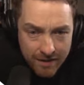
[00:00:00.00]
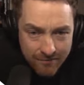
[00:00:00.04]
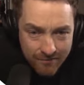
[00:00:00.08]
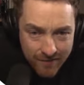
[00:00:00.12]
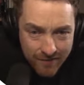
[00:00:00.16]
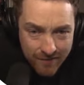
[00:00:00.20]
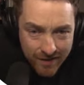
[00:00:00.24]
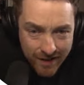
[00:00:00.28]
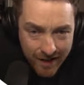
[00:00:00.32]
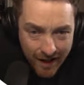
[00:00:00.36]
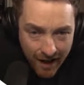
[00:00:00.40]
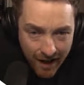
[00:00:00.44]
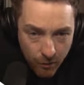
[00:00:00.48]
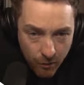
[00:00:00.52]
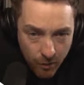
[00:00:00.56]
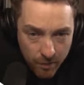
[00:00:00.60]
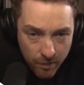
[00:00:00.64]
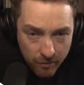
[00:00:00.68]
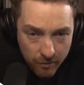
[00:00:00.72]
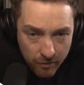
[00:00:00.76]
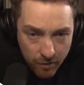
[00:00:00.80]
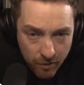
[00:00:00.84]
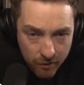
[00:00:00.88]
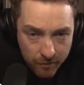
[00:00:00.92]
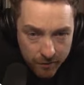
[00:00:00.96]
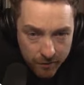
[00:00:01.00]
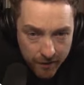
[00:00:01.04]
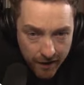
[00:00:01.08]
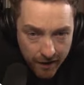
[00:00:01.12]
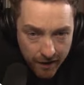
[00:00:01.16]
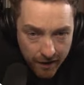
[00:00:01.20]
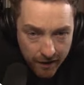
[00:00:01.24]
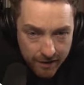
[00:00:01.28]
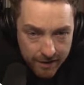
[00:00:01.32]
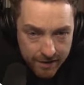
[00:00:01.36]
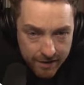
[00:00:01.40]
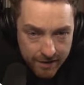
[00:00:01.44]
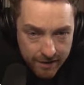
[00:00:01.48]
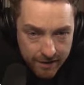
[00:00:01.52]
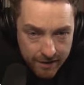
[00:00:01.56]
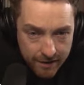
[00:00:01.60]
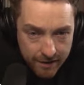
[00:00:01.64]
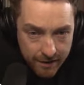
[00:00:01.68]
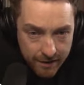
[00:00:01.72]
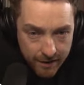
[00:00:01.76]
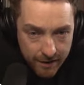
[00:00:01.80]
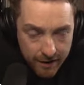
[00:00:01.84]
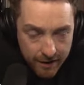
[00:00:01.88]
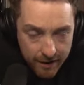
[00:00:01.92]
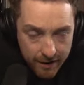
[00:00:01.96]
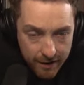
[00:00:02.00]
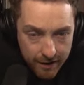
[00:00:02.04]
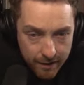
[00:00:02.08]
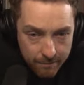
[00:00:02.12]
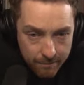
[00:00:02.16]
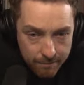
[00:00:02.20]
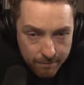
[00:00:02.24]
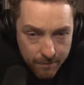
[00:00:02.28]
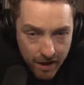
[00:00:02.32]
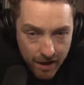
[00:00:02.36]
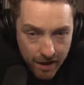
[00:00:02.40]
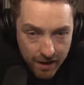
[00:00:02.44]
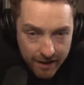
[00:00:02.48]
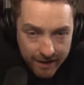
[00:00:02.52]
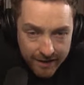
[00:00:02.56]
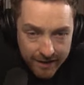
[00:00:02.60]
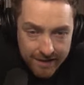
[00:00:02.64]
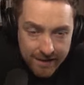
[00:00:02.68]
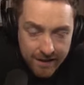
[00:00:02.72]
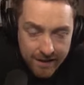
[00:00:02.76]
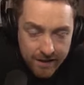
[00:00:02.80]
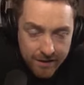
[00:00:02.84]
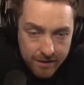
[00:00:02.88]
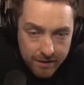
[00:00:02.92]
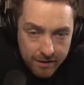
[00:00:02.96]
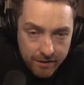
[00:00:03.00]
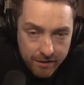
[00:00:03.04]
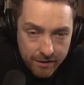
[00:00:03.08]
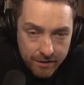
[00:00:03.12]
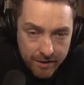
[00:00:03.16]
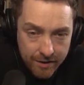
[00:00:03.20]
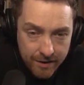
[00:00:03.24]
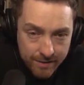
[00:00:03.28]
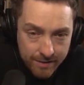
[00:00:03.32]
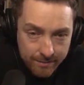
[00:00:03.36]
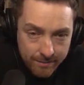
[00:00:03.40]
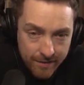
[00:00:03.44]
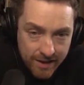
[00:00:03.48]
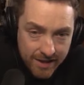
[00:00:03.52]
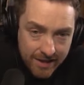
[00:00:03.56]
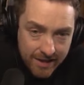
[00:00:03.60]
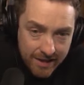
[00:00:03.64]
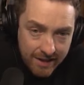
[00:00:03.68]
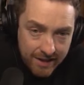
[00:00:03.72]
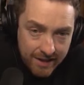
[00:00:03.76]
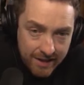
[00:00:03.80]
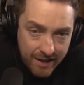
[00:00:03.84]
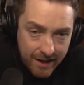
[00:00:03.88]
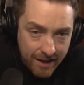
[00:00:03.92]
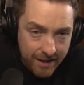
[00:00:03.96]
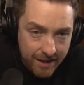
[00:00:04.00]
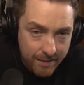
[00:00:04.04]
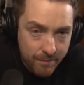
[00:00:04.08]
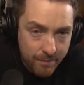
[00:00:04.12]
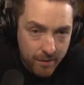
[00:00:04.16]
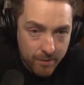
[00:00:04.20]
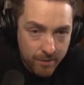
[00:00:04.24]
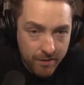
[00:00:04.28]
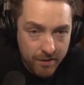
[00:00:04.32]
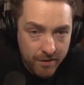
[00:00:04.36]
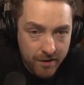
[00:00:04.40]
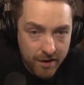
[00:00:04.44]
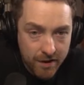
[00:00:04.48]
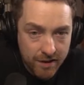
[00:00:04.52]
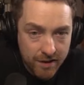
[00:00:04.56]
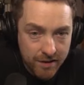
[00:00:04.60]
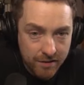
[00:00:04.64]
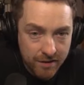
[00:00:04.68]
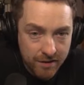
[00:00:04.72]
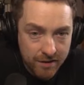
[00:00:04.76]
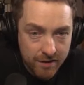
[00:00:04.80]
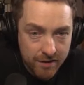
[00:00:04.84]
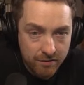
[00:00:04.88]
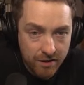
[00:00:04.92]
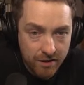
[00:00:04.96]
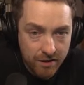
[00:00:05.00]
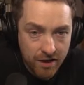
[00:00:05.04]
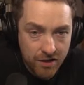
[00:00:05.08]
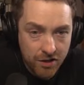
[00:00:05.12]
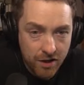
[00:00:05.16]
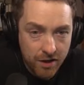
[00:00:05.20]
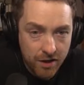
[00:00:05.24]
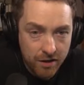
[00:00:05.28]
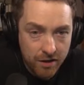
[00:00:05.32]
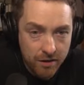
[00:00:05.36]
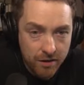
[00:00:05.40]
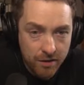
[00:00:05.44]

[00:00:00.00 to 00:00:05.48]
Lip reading: Yeah, a wee bit rough there. The parking sensor is missing and the bumper has a little scratch on it.